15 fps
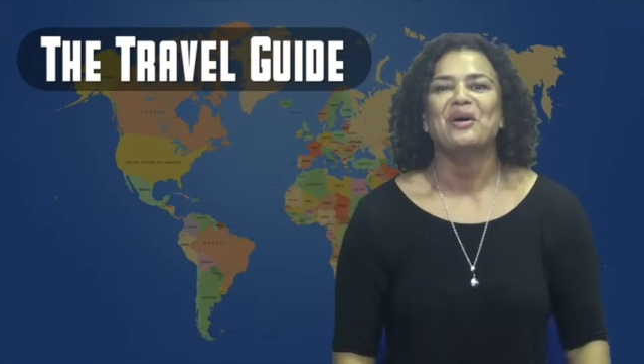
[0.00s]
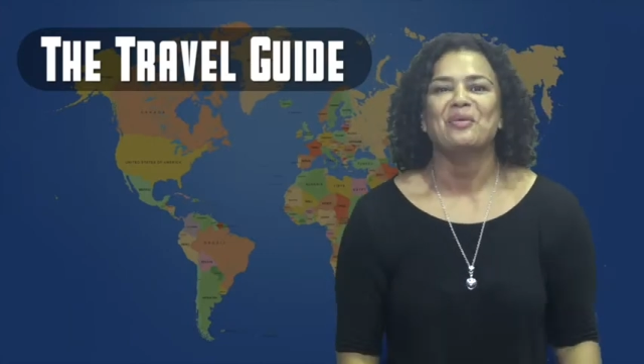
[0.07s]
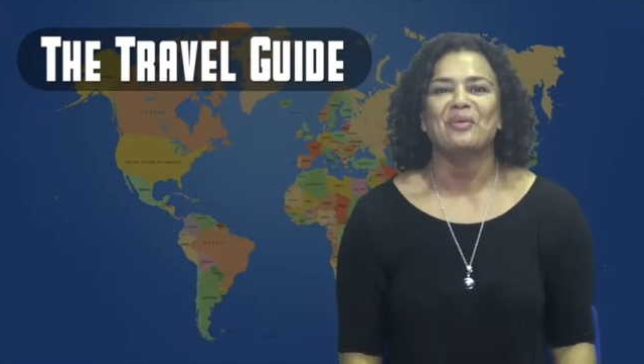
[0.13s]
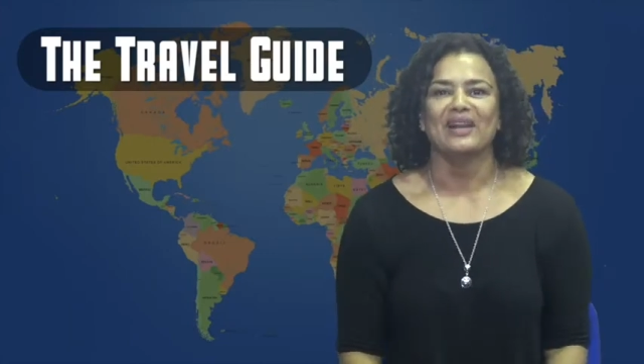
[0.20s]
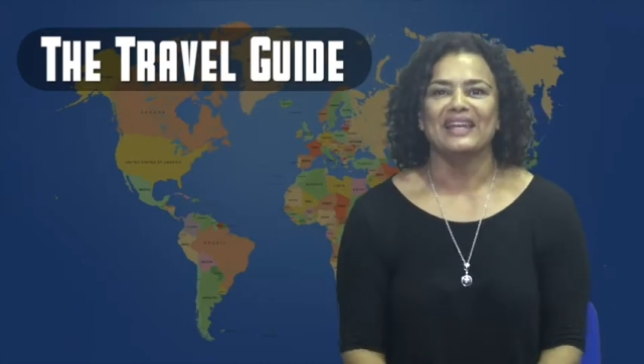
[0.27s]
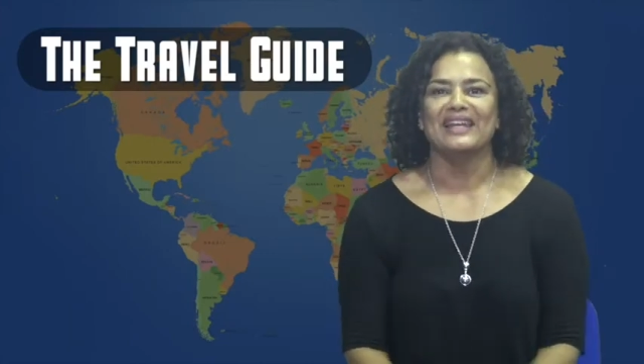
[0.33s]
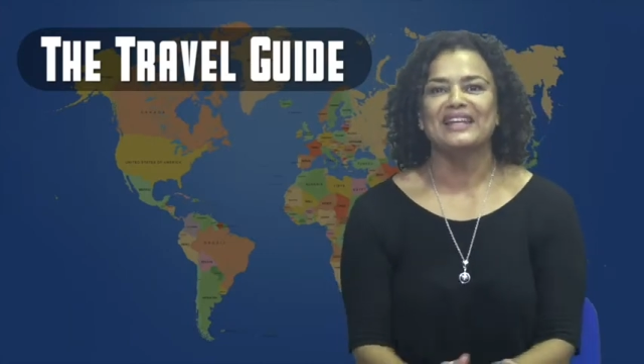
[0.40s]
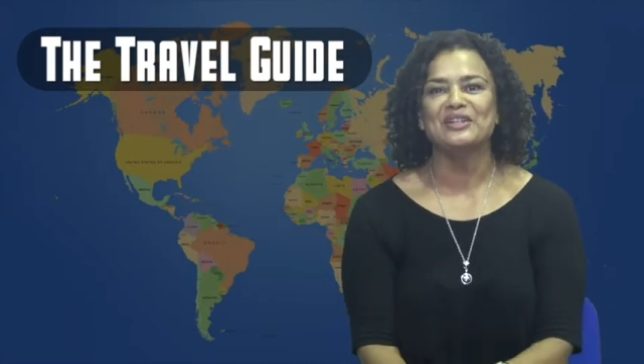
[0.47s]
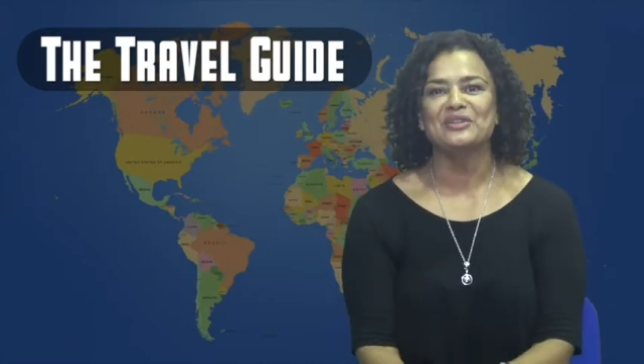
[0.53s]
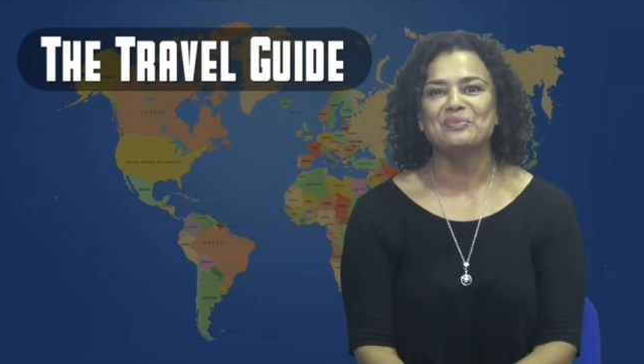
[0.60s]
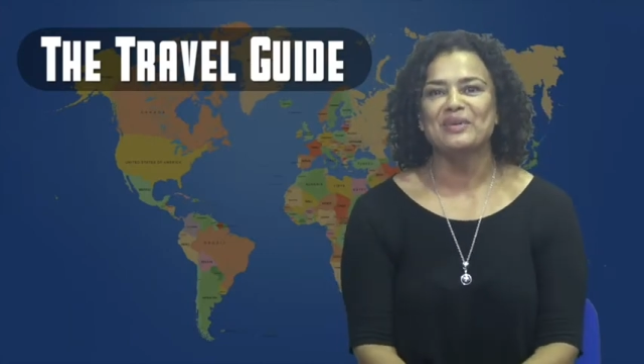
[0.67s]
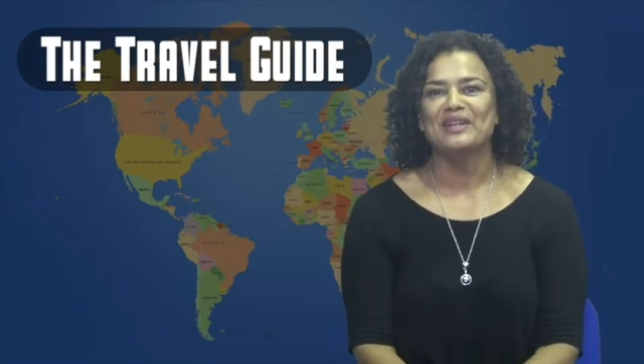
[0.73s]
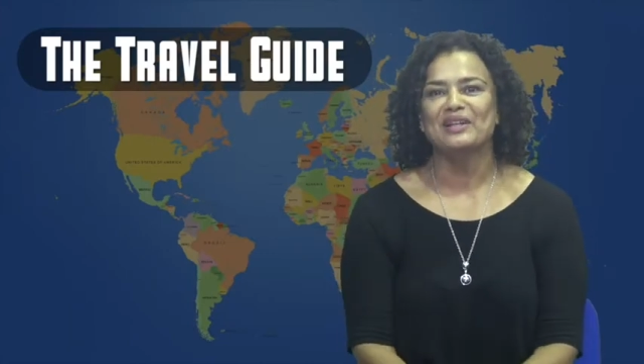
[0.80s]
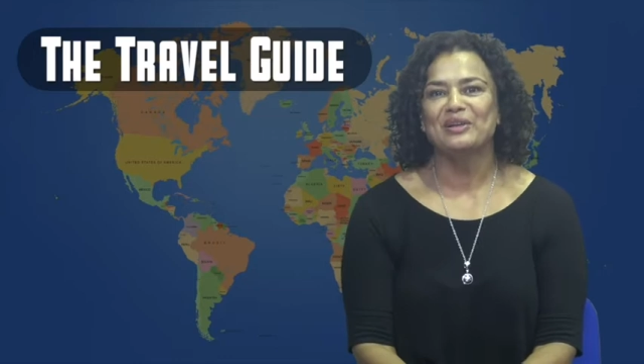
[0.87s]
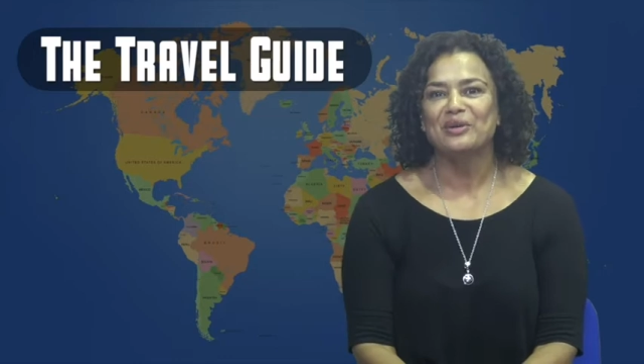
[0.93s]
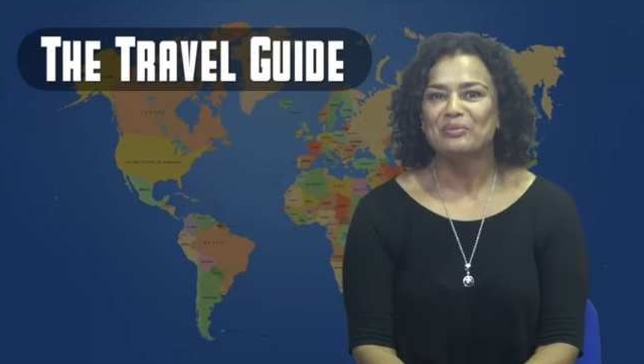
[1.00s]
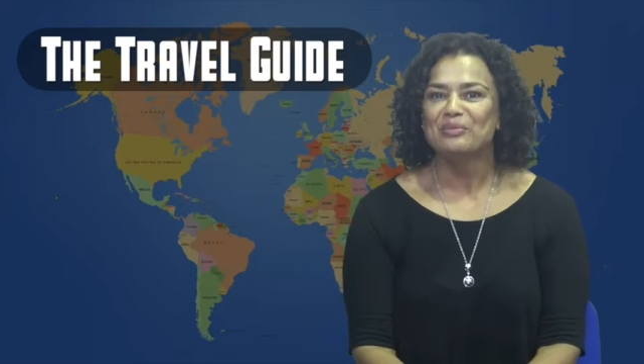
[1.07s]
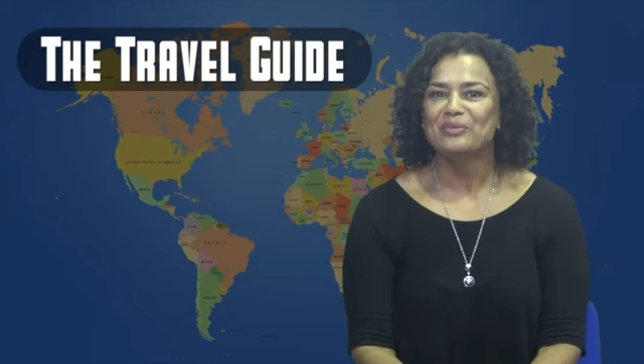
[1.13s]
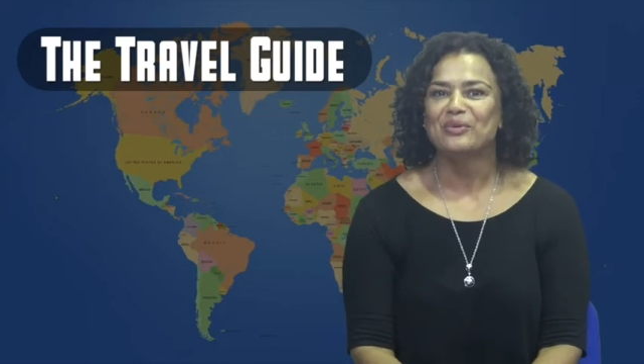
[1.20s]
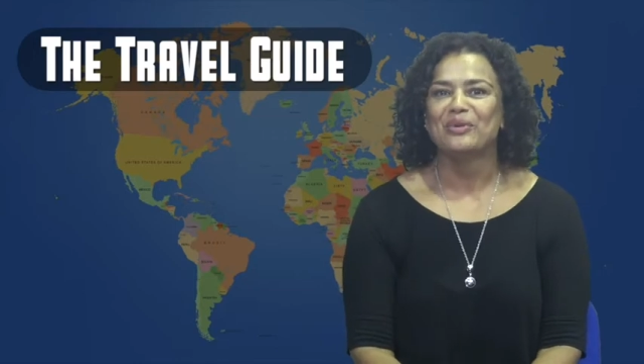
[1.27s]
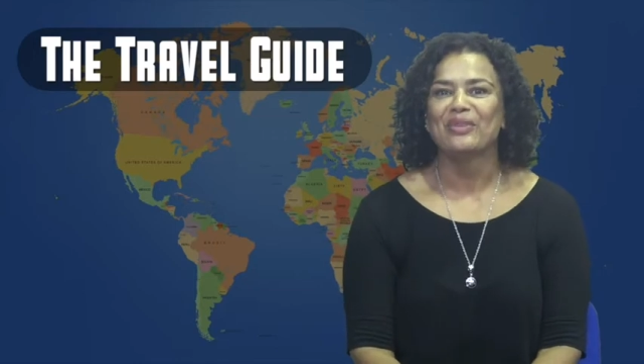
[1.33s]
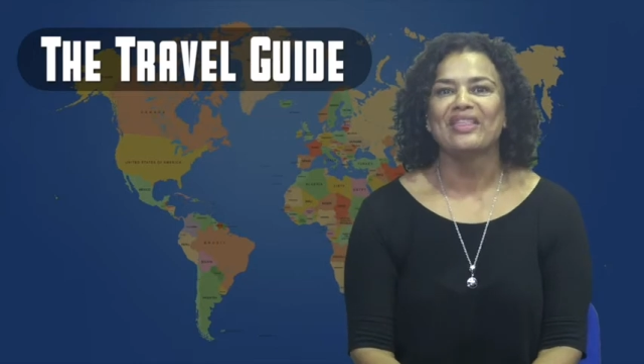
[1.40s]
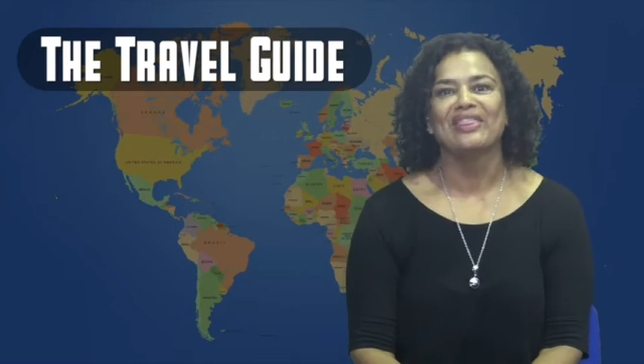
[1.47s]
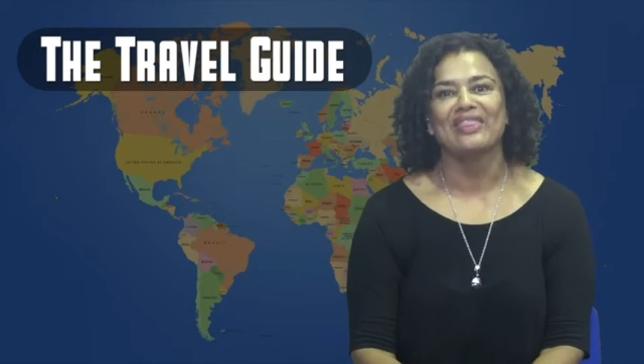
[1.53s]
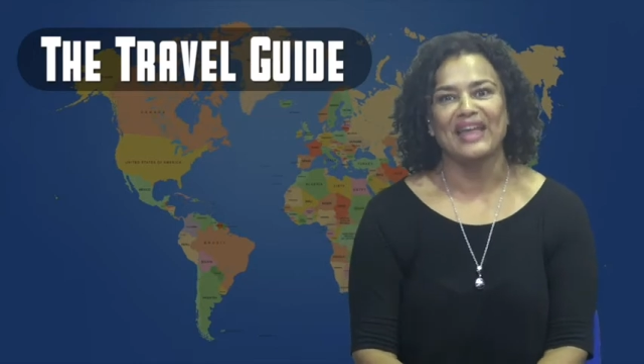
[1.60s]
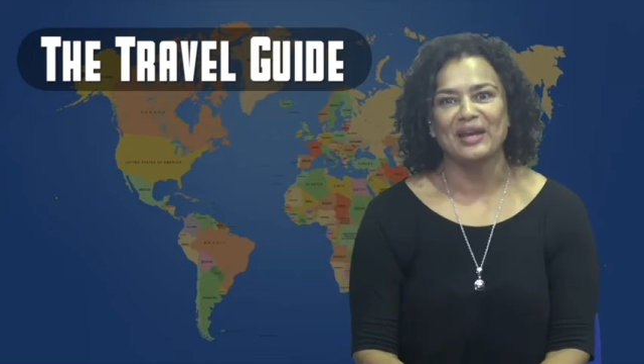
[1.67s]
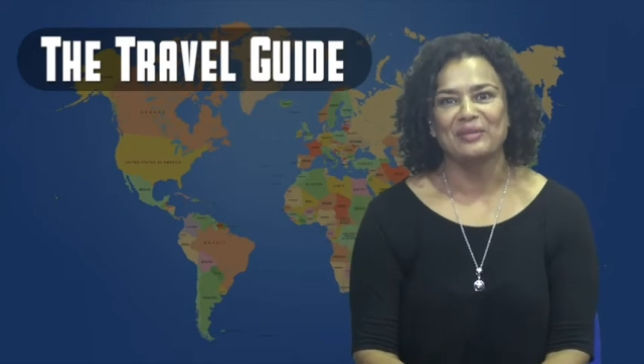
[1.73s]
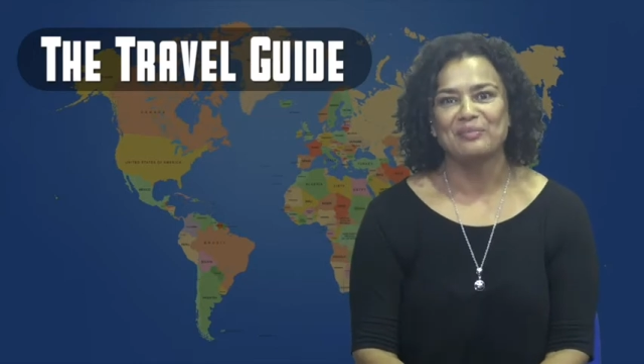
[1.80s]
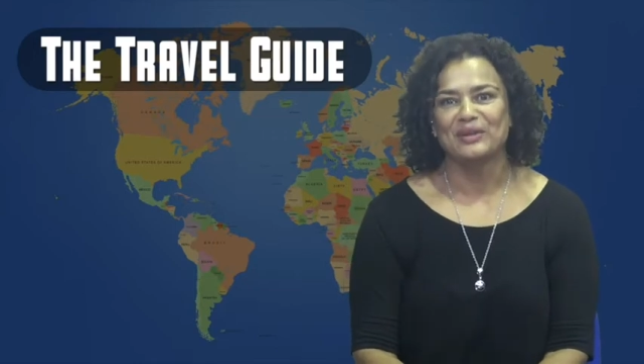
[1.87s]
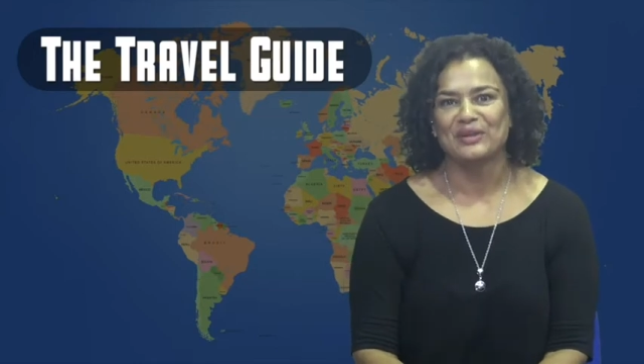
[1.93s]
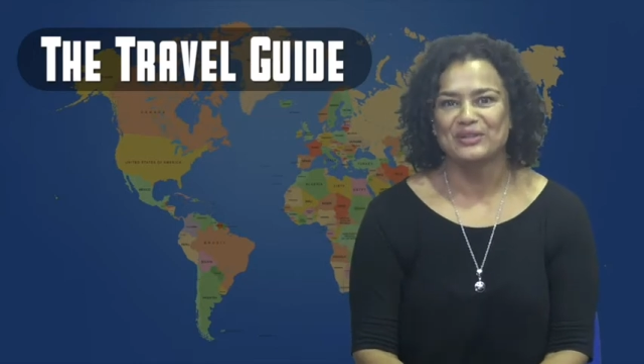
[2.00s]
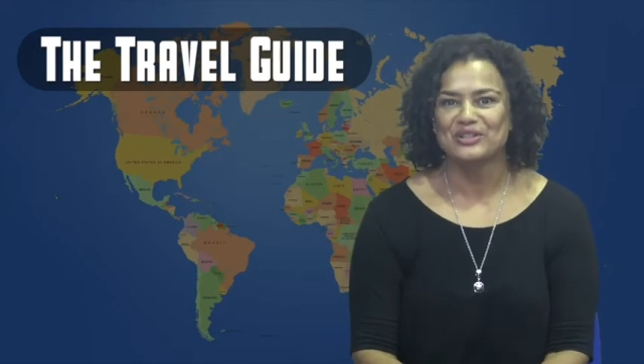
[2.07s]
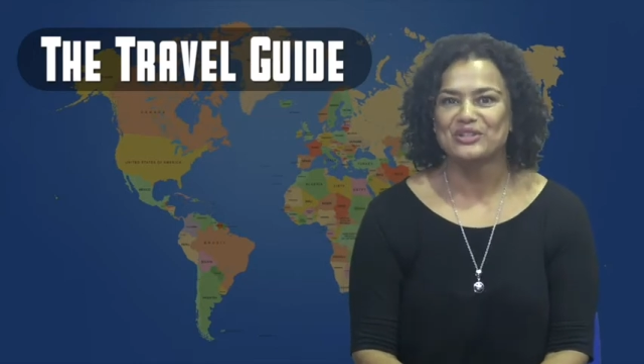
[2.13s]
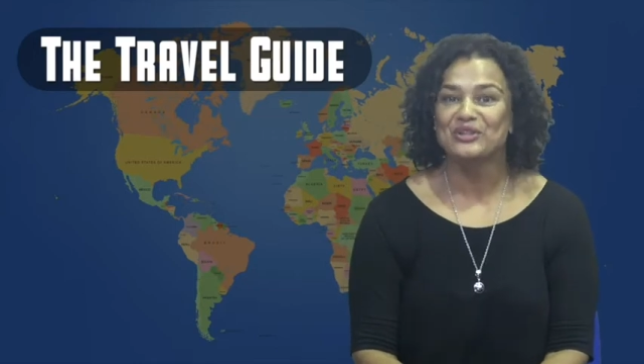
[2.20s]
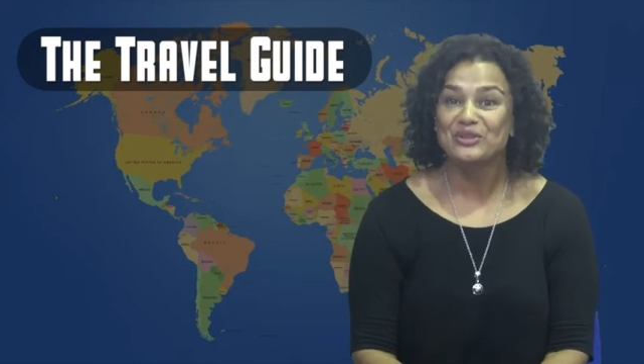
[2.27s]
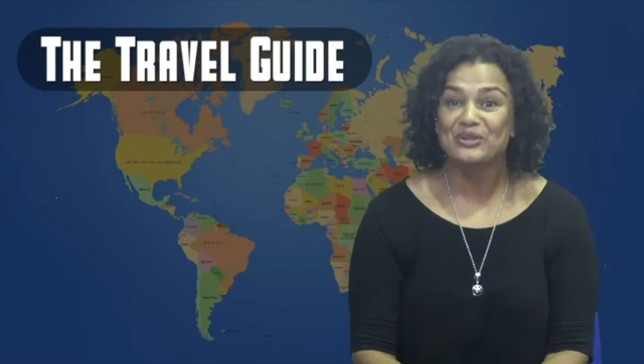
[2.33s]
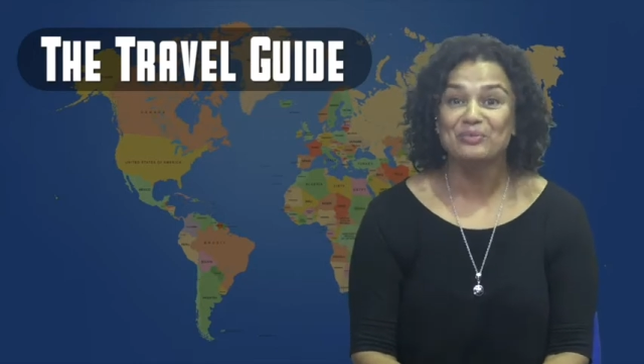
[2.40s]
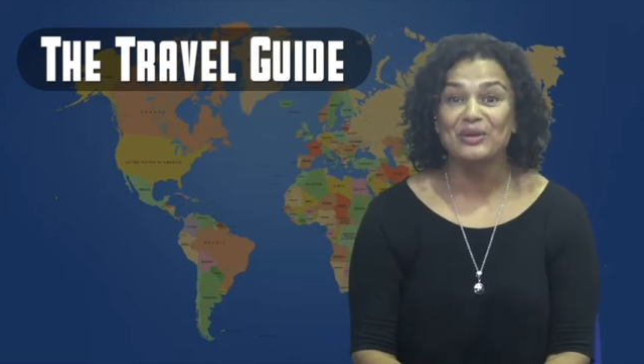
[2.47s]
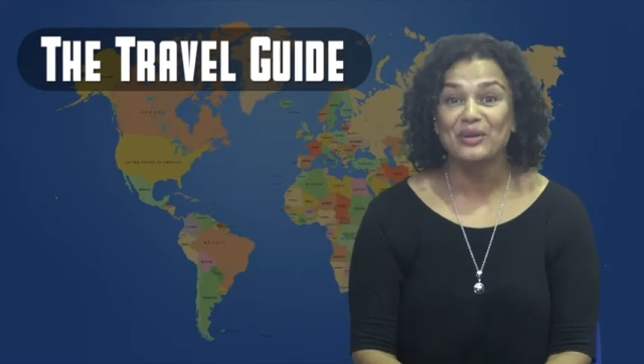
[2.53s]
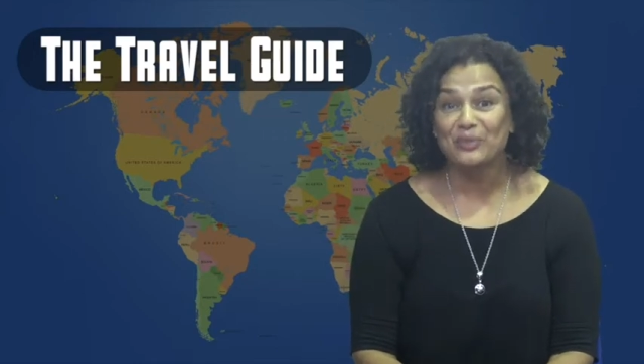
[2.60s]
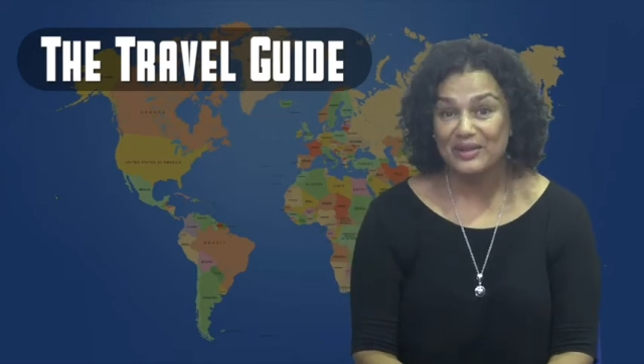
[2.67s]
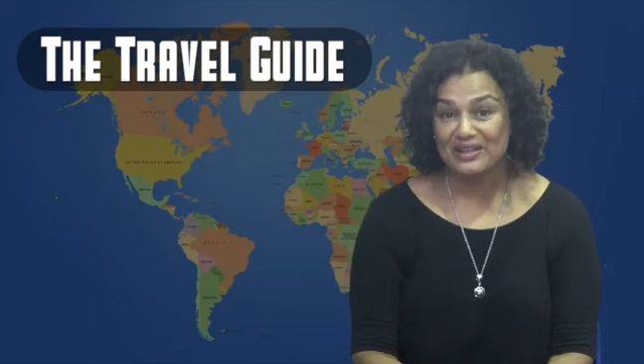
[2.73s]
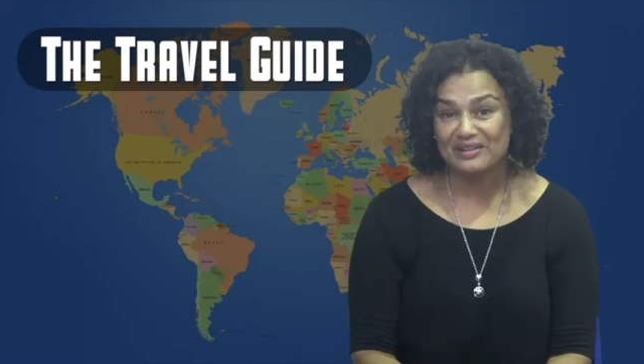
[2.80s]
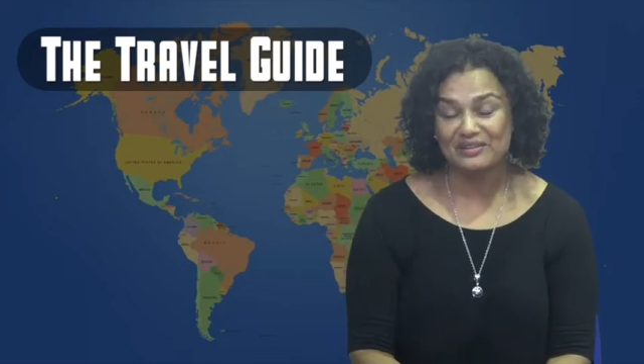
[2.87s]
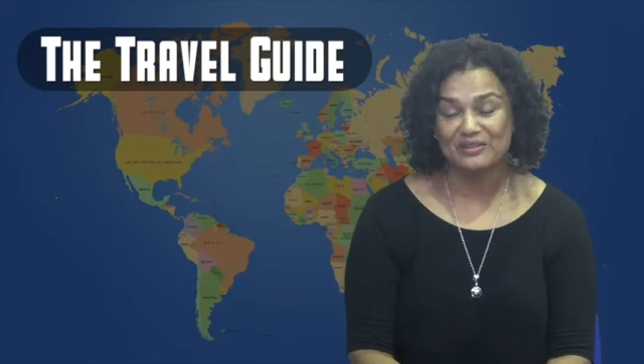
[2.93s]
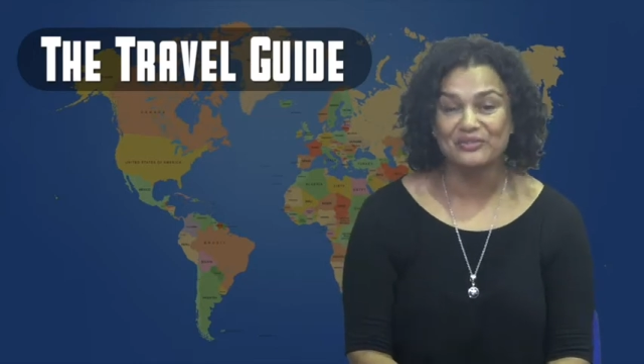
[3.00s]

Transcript: Well, it could be a lot more than that because you could be a winner